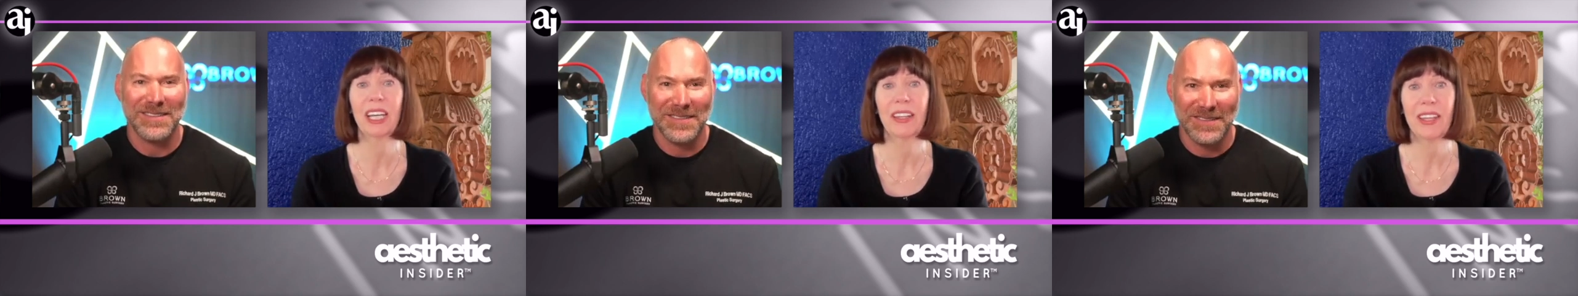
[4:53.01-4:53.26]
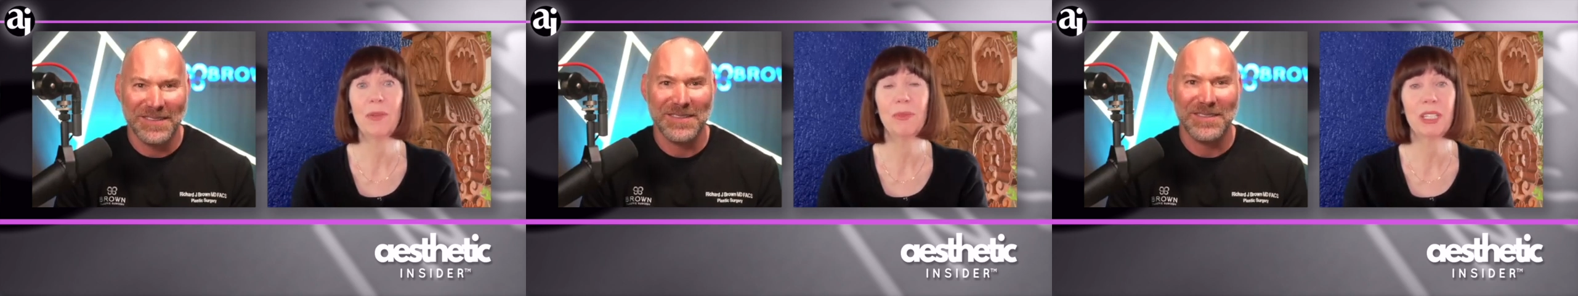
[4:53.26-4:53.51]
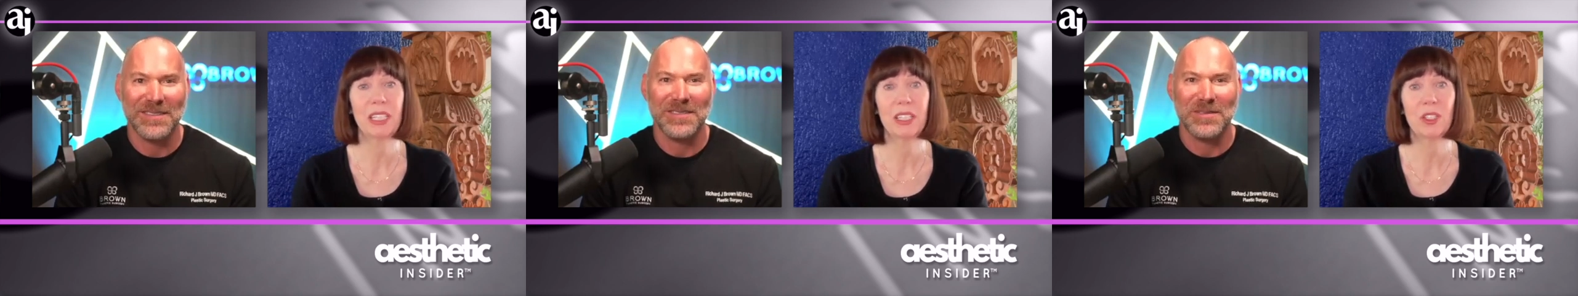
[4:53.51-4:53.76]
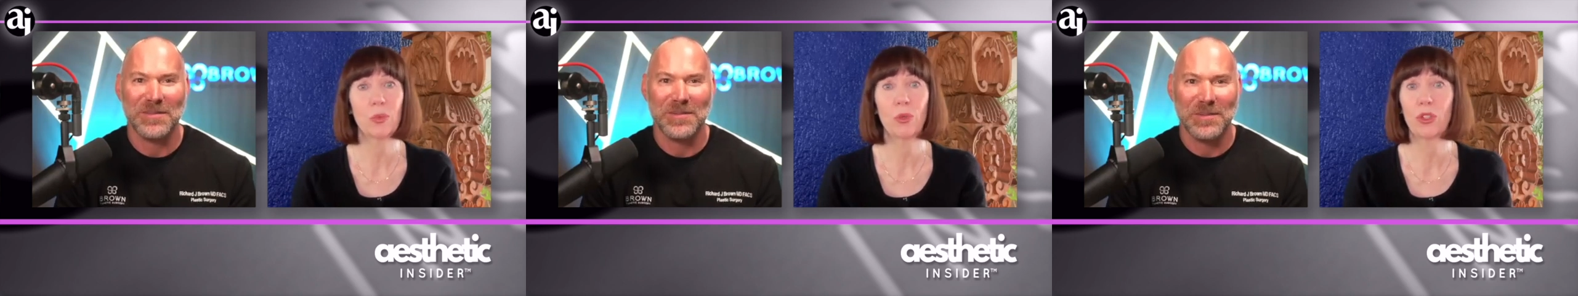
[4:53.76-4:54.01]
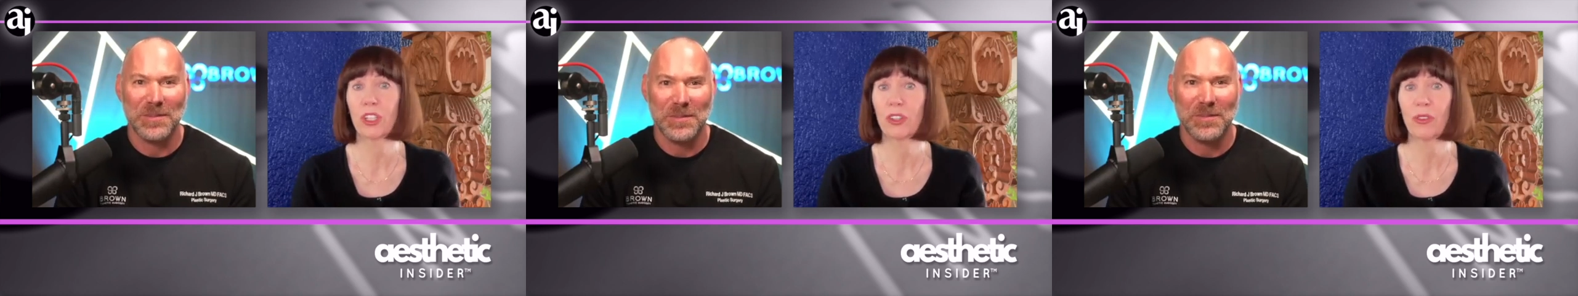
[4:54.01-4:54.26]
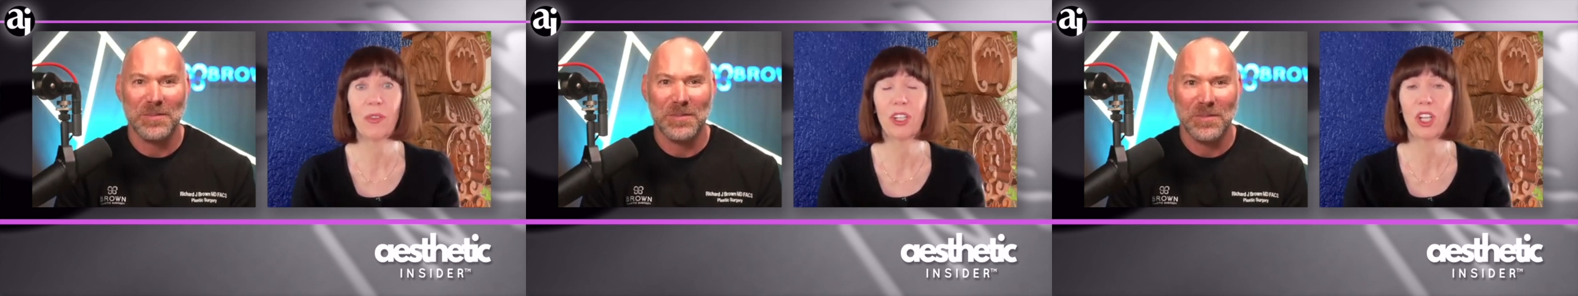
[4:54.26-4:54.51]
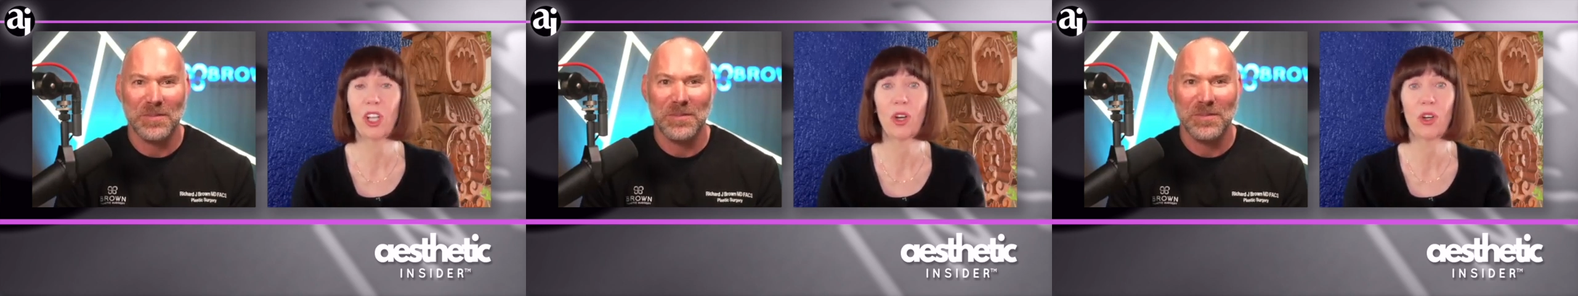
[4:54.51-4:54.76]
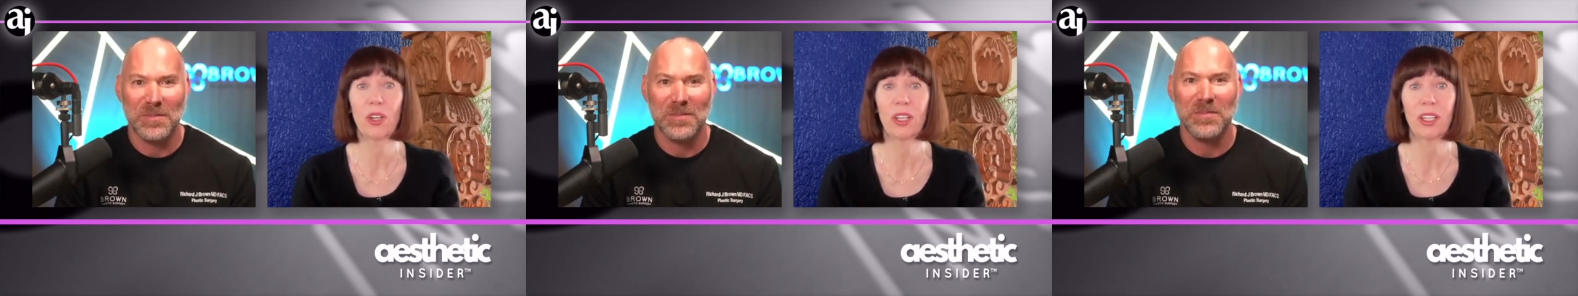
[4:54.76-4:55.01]
Speaker 1: and that means working round the
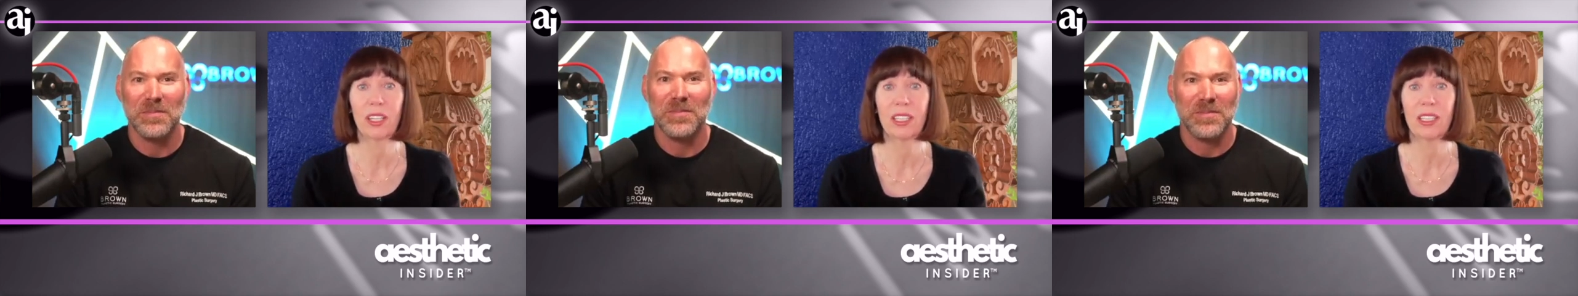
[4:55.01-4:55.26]
clock,